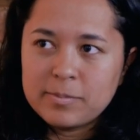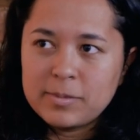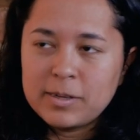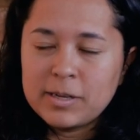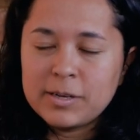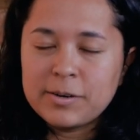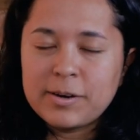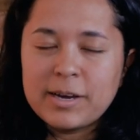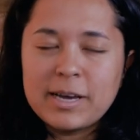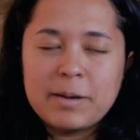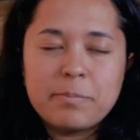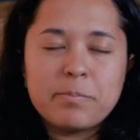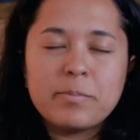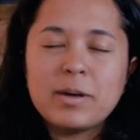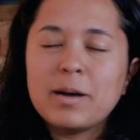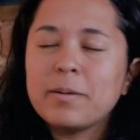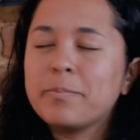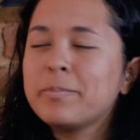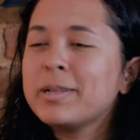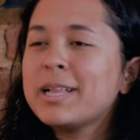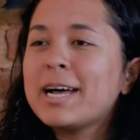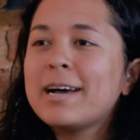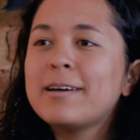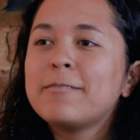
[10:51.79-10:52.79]
You know, I
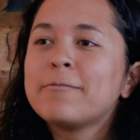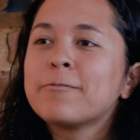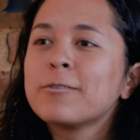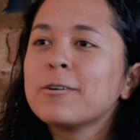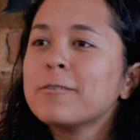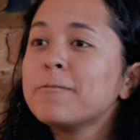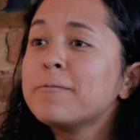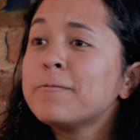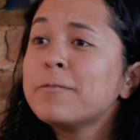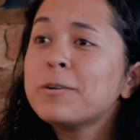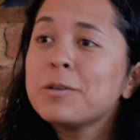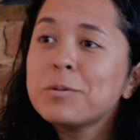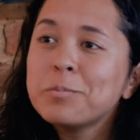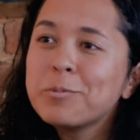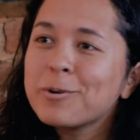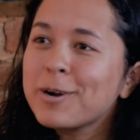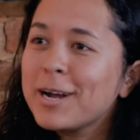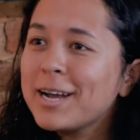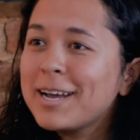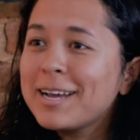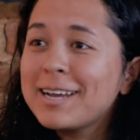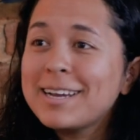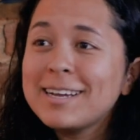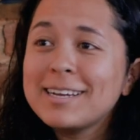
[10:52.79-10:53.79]
applied for a
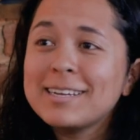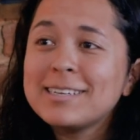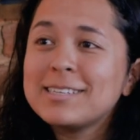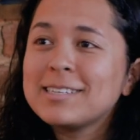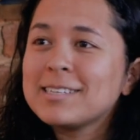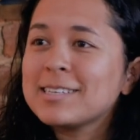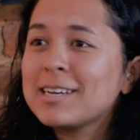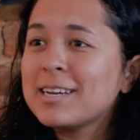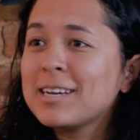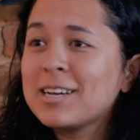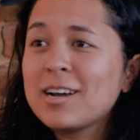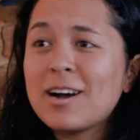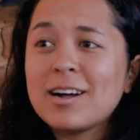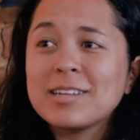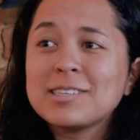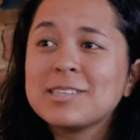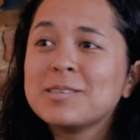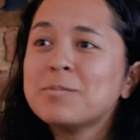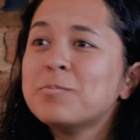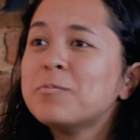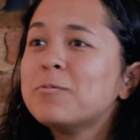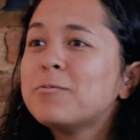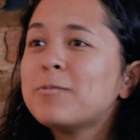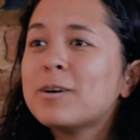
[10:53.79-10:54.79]
Fulbright. I got
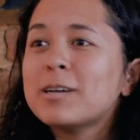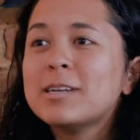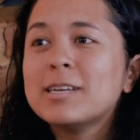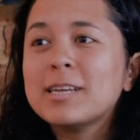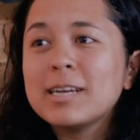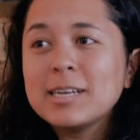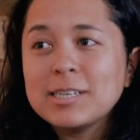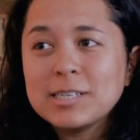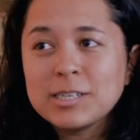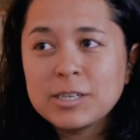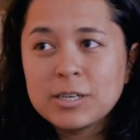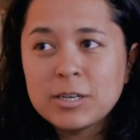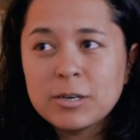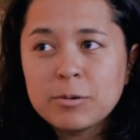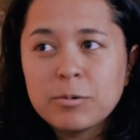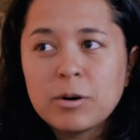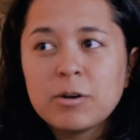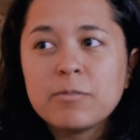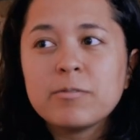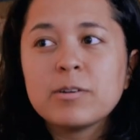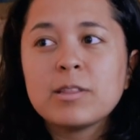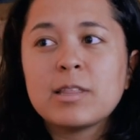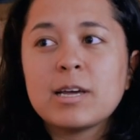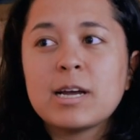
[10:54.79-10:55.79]
some funding to go
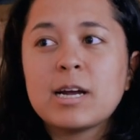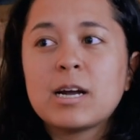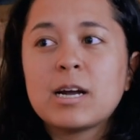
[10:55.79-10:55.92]
over there.